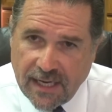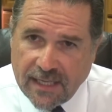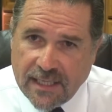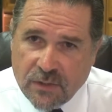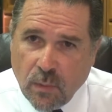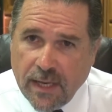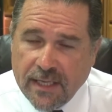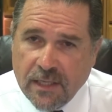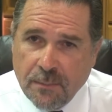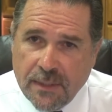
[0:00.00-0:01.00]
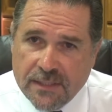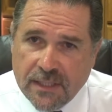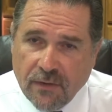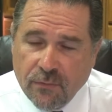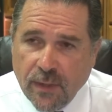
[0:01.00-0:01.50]
And that's why it can be
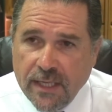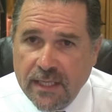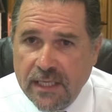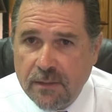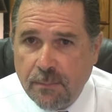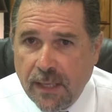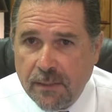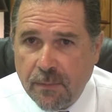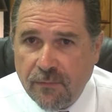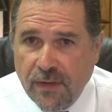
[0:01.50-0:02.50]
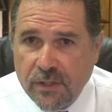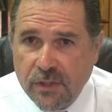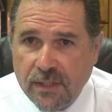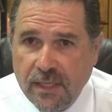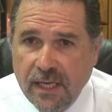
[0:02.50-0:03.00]
self-regulated by the
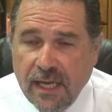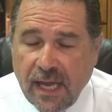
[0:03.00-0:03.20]
profession.